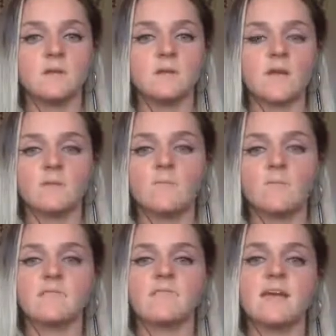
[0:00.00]

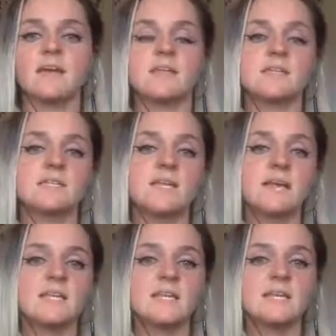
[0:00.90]
and then
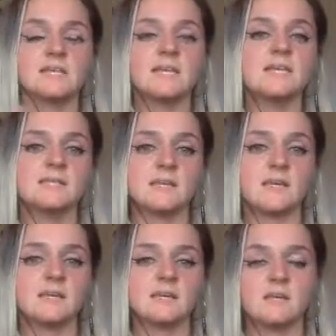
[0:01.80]
9 years
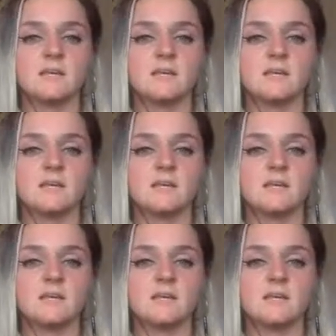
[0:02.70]
later,